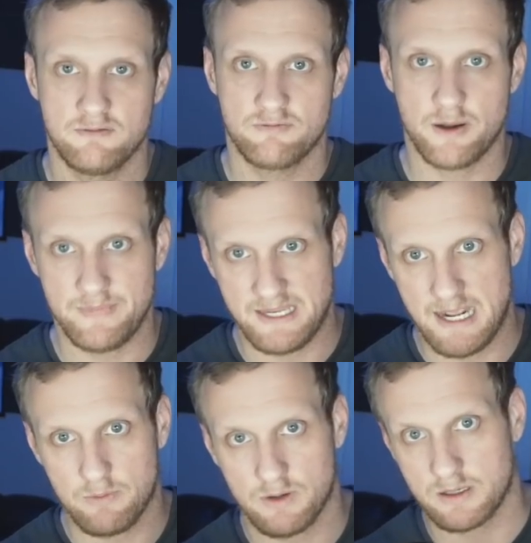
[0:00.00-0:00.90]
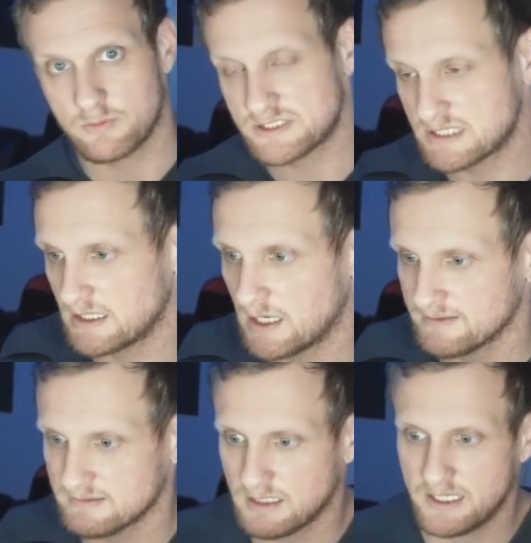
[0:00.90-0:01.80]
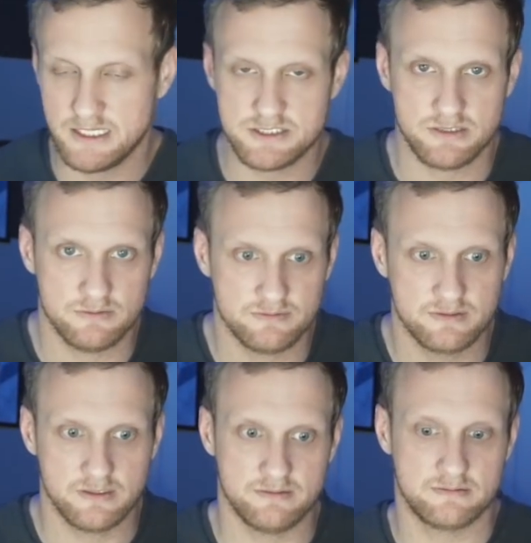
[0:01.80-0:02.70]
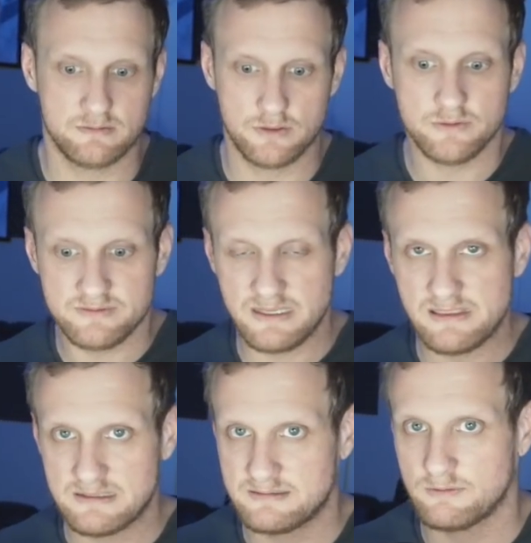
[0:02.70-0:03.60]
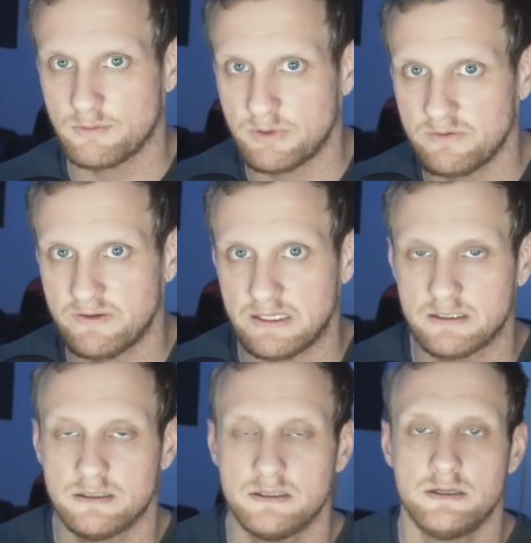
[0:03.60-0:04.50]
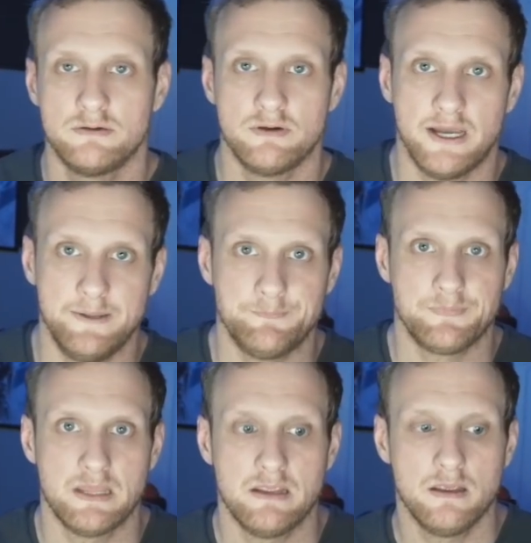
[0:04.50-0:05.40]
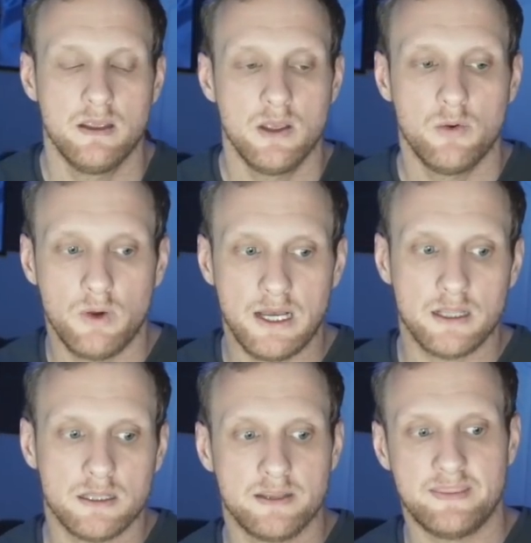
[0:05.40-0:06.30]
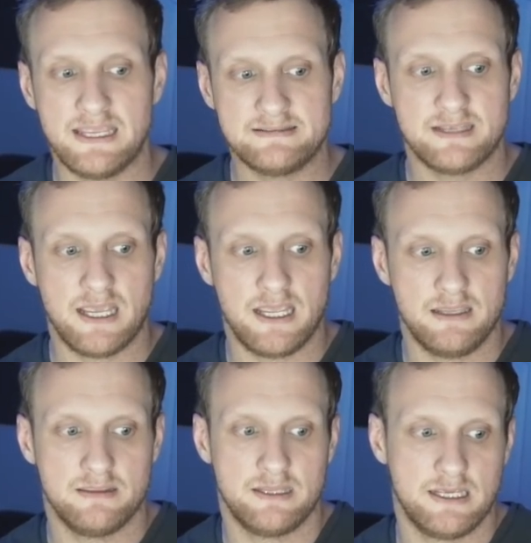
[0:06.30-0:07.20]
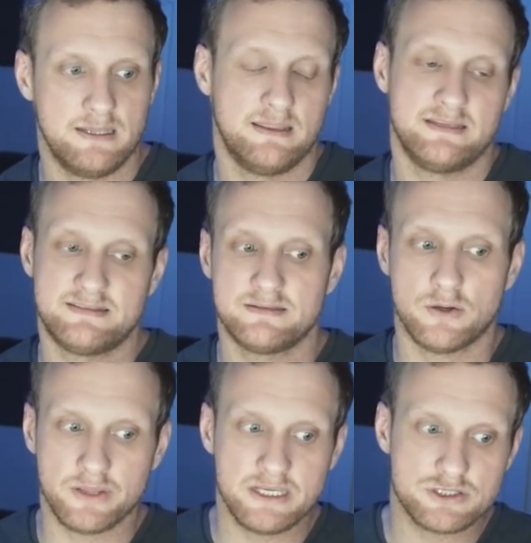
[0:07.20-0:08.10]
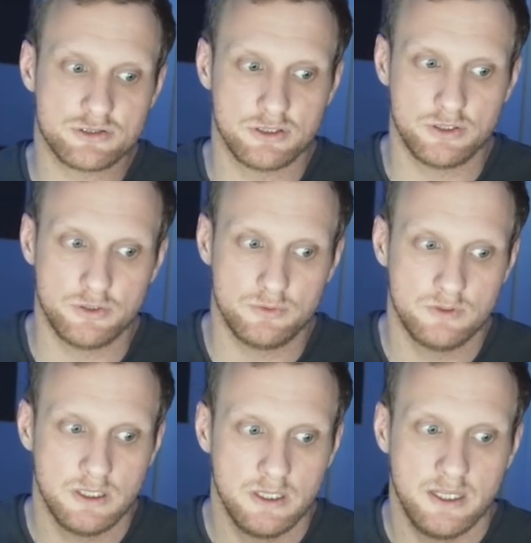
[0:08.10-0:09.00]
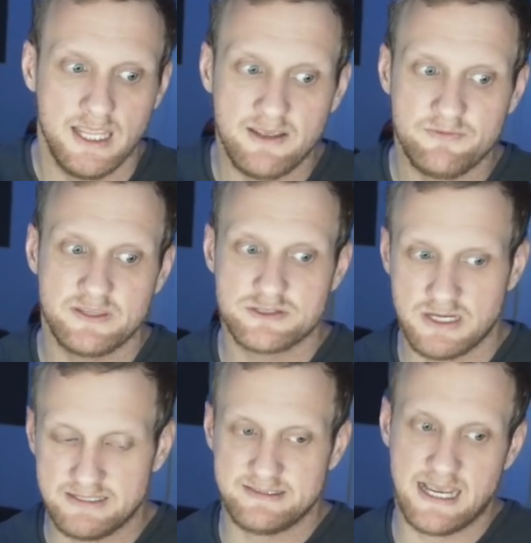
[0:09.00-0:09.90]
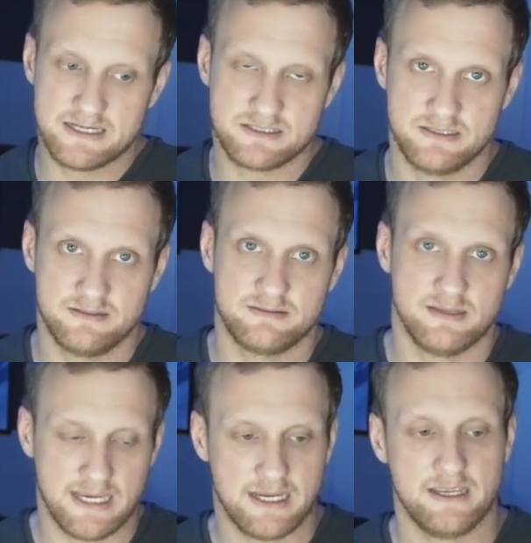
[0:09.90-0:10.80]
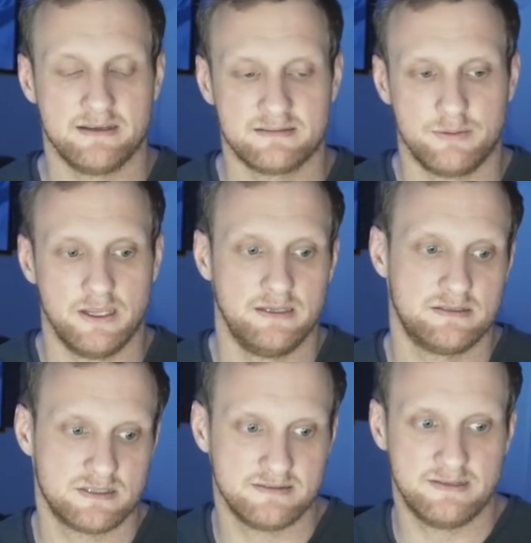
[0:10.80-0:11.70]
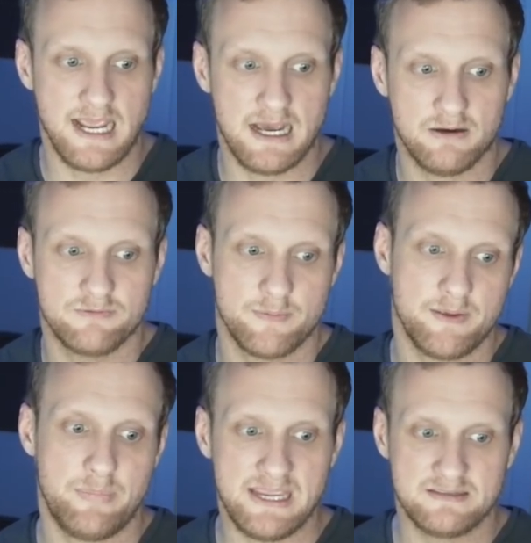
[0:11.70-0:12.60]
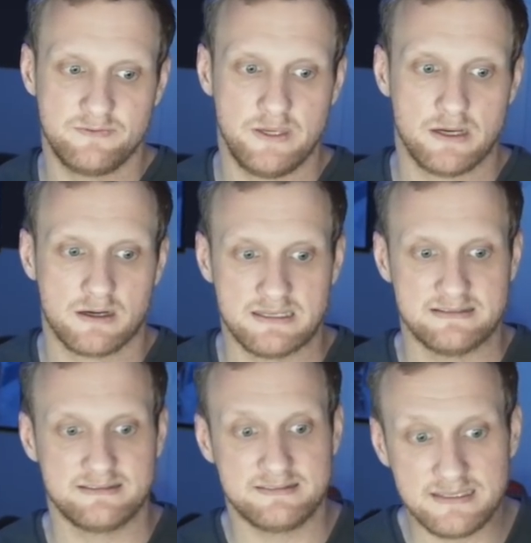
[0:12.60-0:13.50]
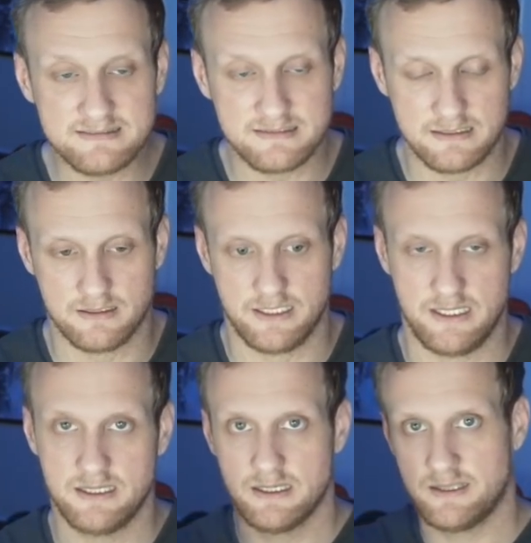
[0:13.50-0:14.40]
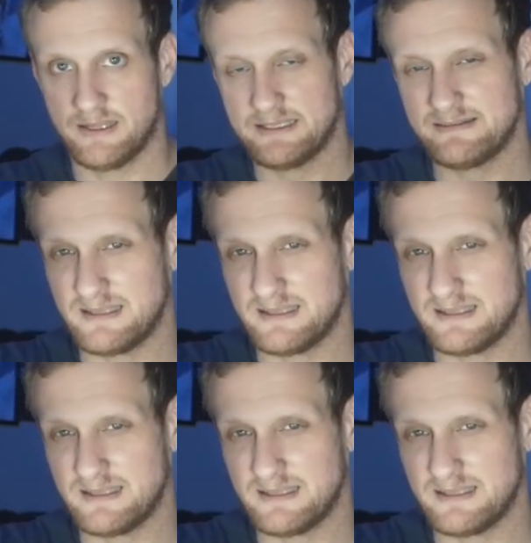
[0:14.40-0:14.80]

from the network, which can cause a lot of issues because whose ETH is it removing, right? Well, they say that this is only true if the transactions, like I explained just now, from the base fee are consistently, that's the